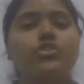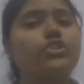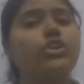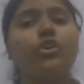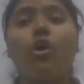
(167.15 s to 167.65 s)

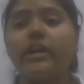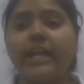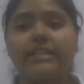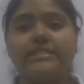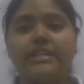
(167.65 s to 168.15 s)
should
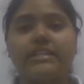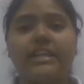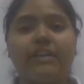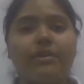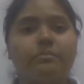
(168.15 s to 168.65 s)
not exceed
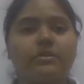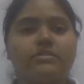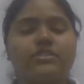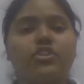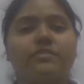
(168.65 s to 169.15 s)

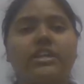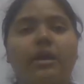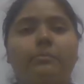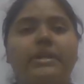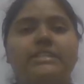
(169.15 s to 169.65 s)
11% of the
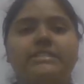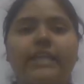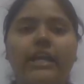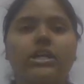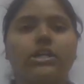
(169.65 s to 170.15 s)
company's
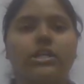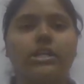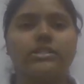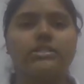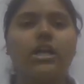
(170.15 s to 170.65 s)
net
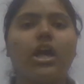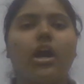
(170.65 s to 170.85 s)
earnings,